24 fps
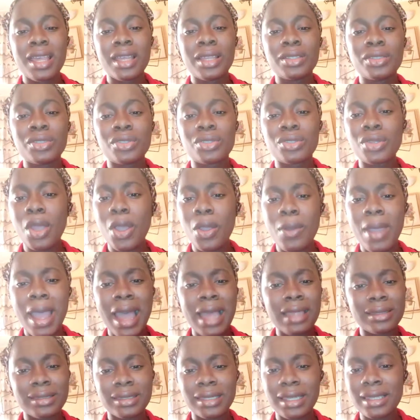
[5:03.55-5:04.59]
So
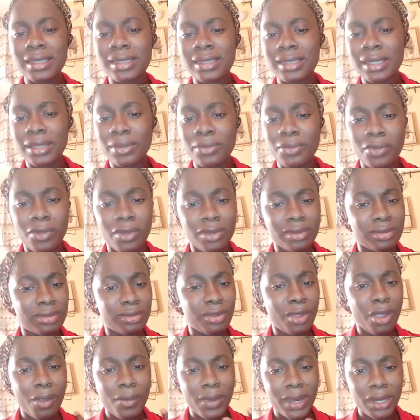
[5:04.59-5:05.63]
as this thing was
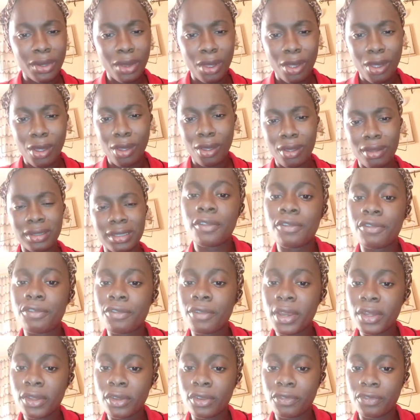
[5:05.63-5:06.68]
going on,
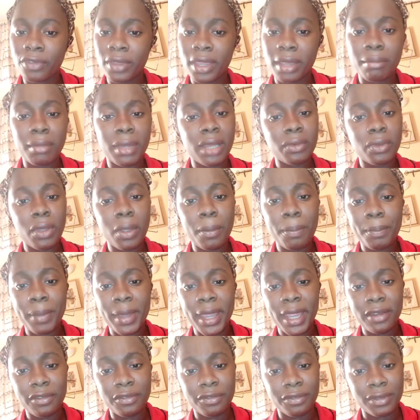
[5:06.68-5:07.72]
friend of Emmanuel
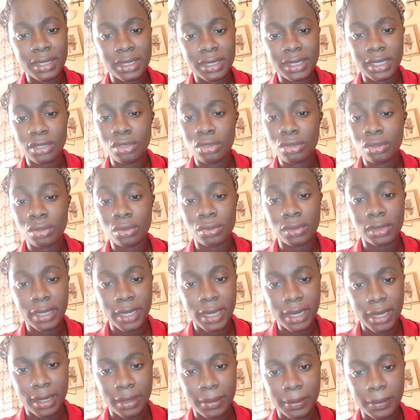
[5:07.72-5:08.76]
paid visits to
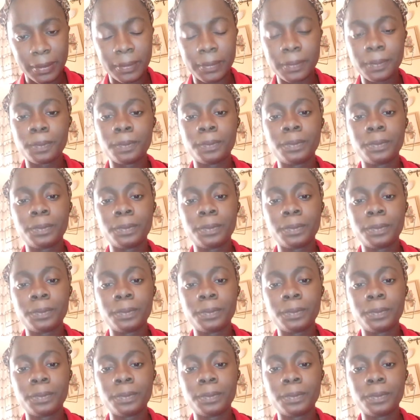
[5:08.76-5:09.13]
them.